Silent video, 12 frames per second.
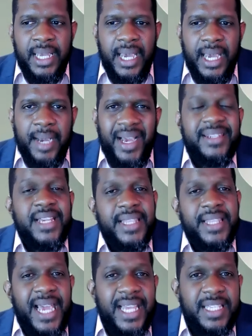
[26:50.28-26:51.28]
Um,
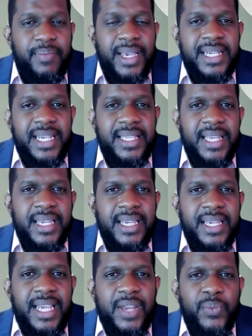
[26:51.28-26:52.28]
another aspect I think
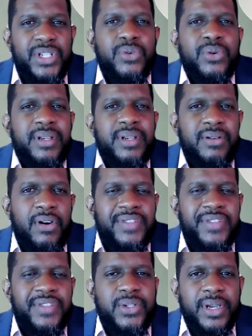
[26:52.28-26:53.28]
that we don't
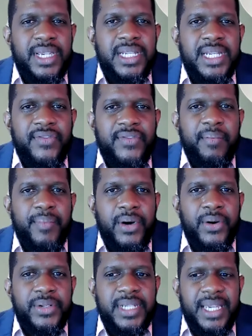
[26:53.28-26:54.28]
often talk enough
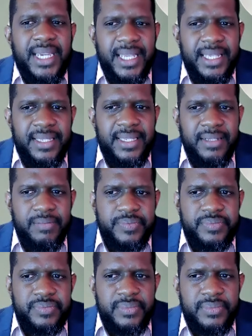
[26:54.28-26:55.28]
about is
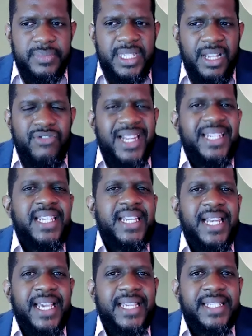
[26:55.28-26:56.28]
really
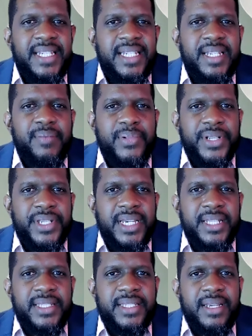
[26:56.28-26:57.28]
neglecting the
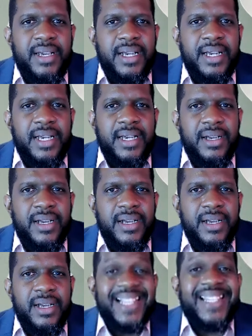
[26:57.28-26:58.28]
importance uh, uh, and
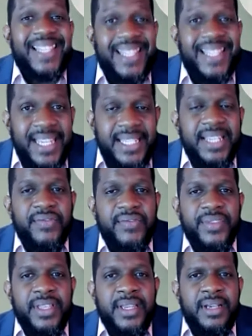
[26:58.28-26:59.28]
the existence
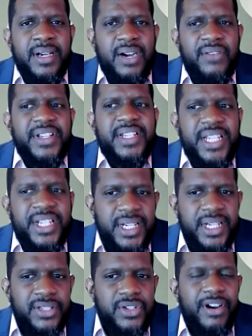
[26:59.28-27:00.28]
even of
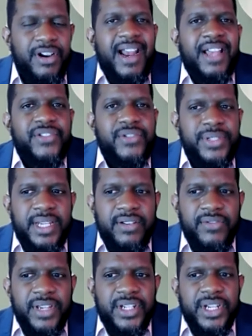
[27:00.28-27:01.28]
indigenous or grassroots
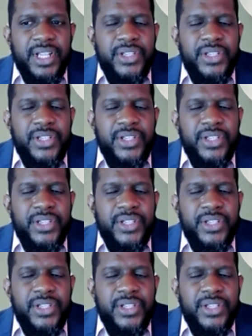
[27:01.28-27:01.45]
innovation.